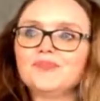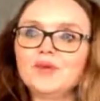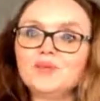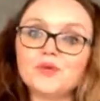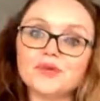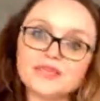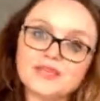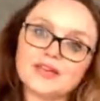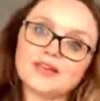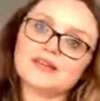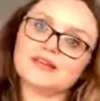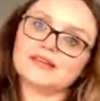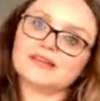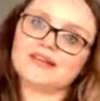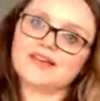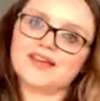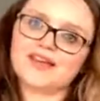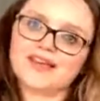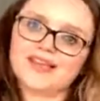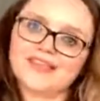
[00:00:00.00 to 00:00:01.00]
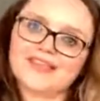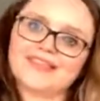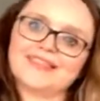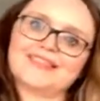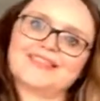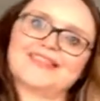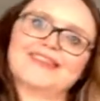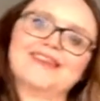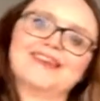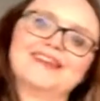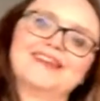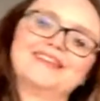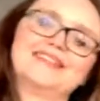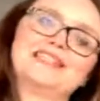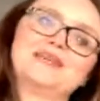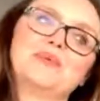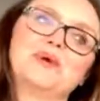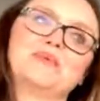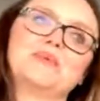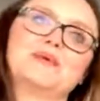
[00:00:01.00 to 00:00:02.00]
within the
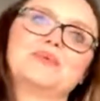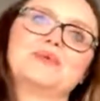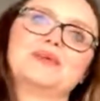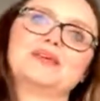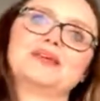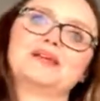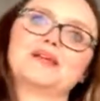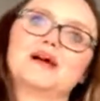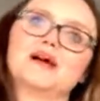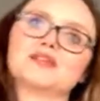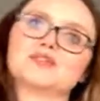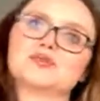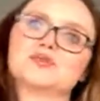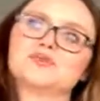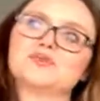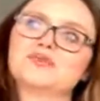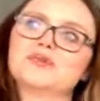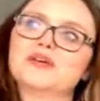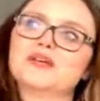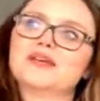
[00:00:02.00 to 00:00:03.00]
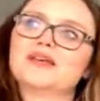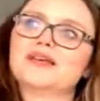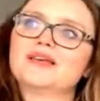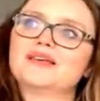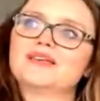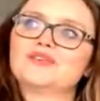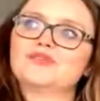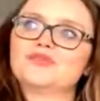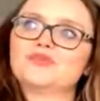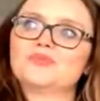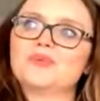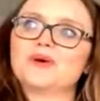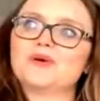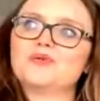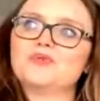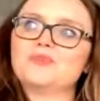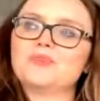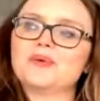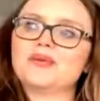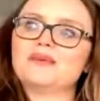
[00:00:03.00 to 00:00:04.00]
TYPP in Glasgow, you
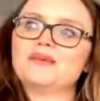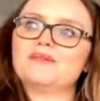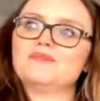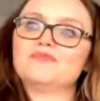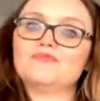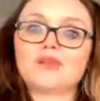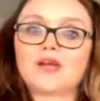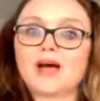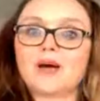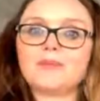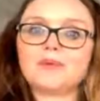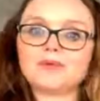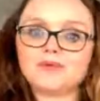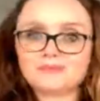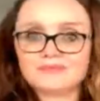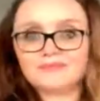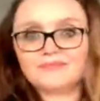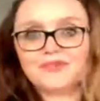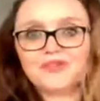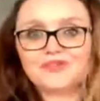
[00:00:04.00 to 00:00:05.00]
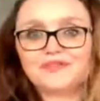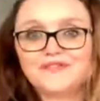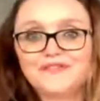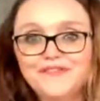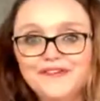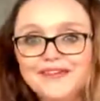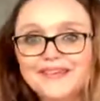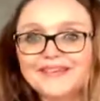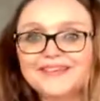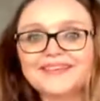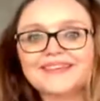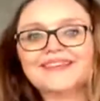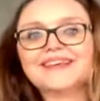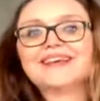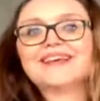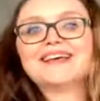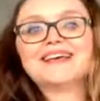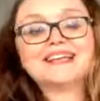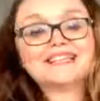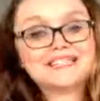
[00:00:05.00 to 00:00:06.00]
will be rehabbing your feet,
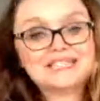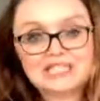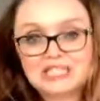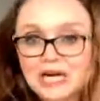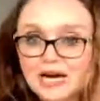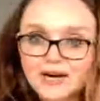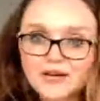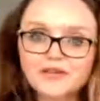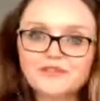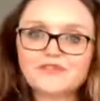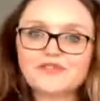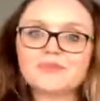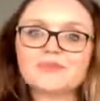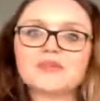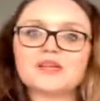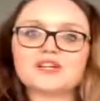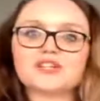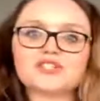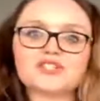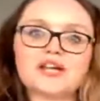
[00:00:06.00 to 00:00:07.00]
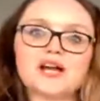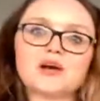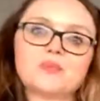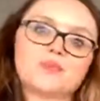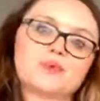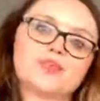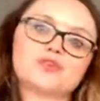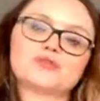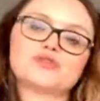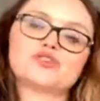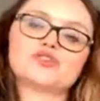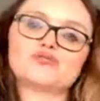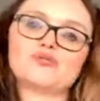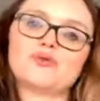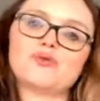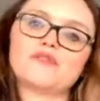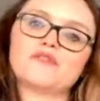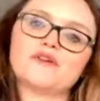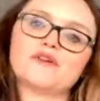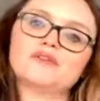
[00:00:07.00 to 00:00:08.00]
starting from there, starting with those
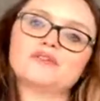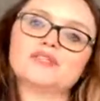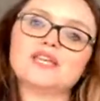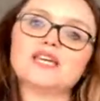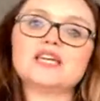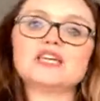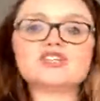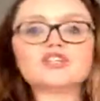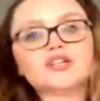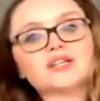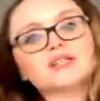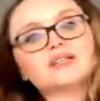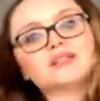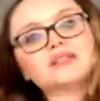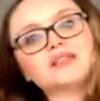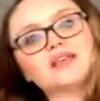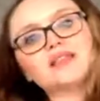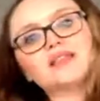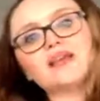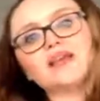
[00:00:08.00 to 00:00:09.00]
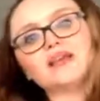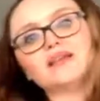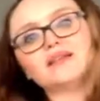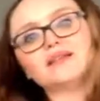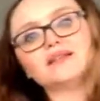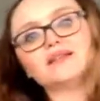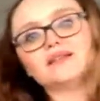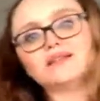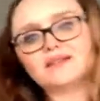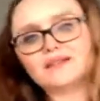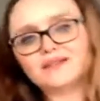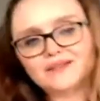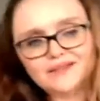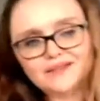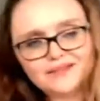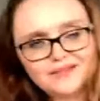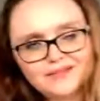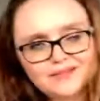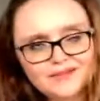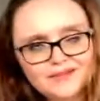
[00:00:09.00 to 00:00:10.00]
strong foundations that then
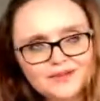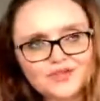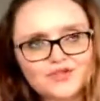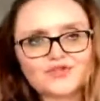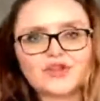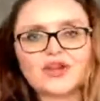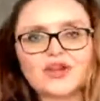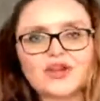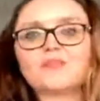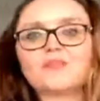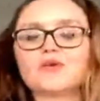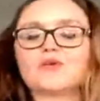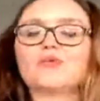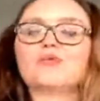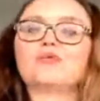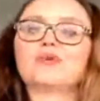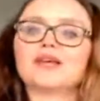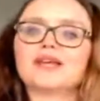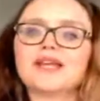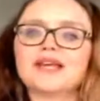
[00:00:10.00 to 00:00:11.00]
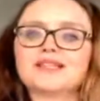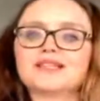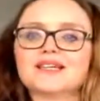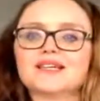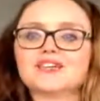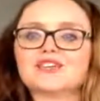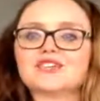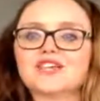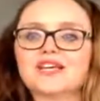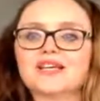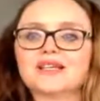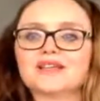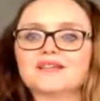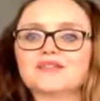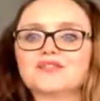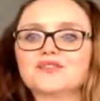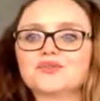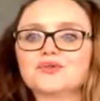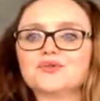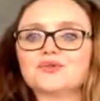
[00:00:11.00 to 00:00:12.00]
go straight up your whole kinetic
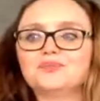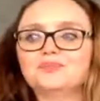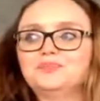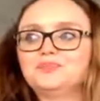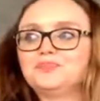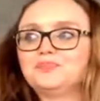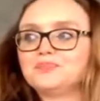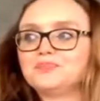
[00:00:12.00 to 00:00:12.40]
chain. So